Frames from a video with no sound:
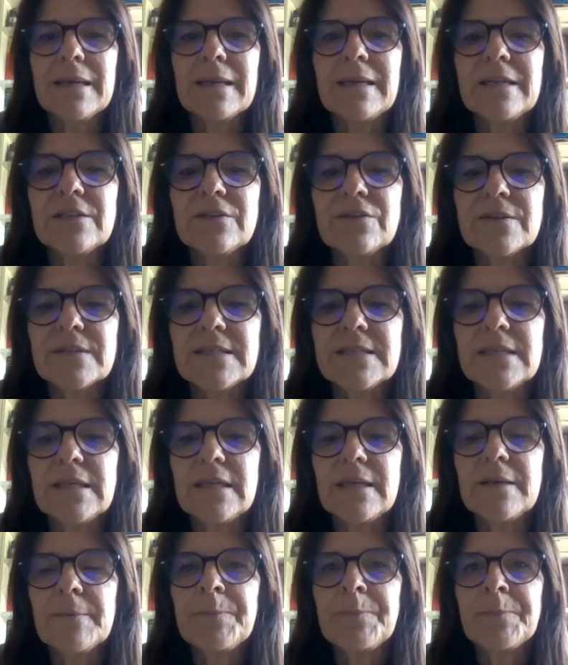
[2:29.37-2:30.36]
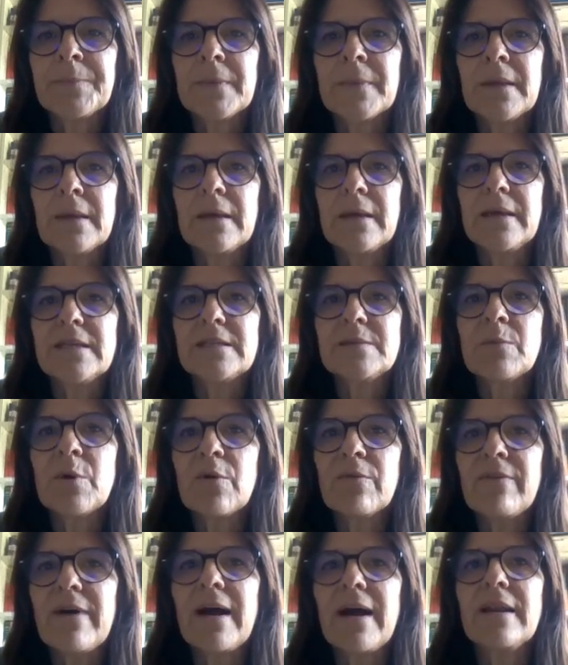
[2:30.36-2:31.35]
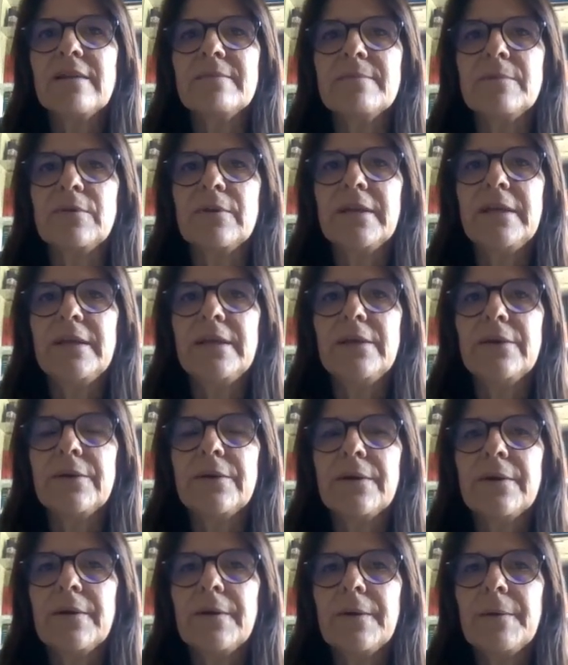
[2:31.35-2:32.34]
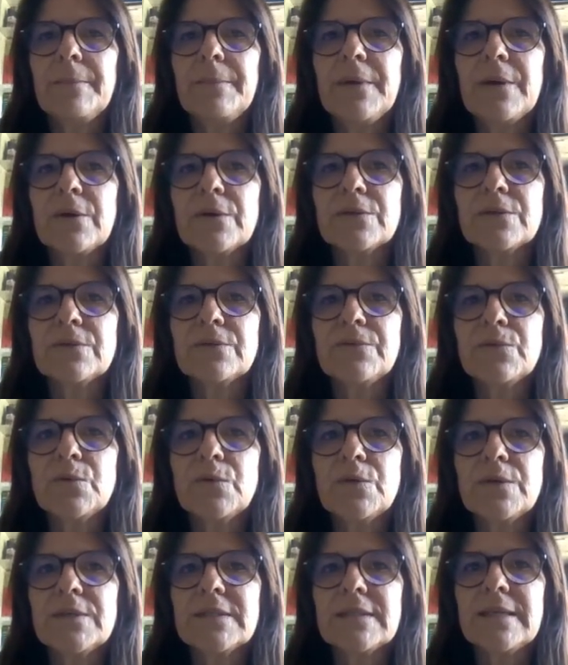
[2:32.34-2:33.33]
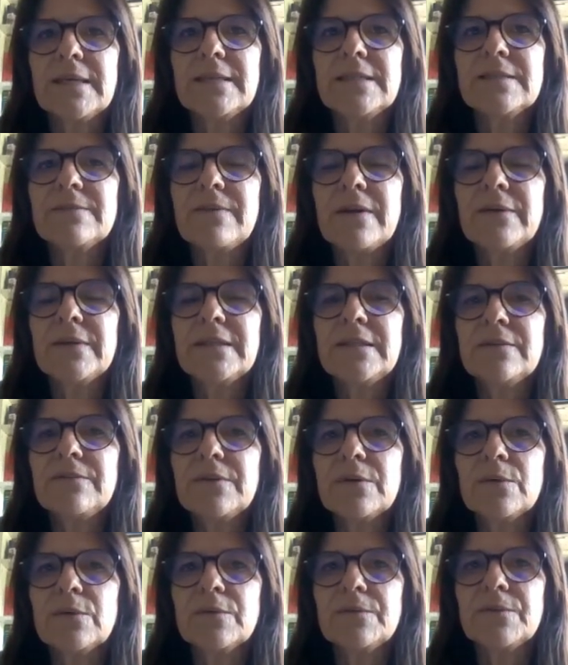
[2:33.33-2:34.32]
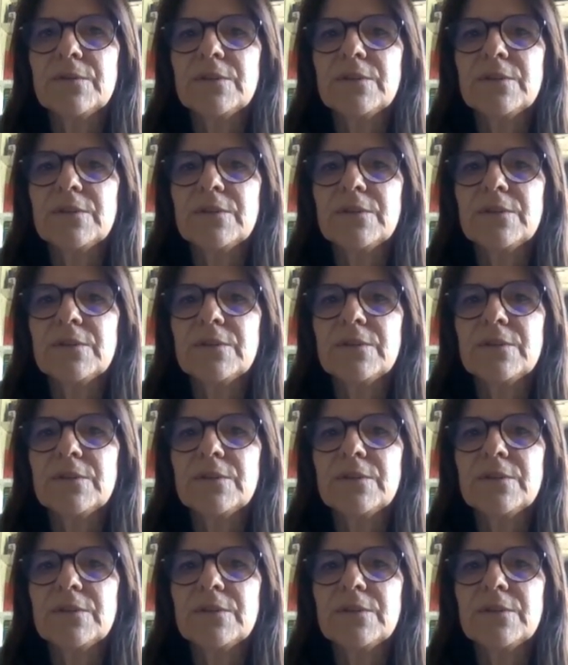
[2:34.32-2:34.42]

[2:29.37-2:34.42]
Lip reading: literacy is more valuable here, because of course it is very difficult for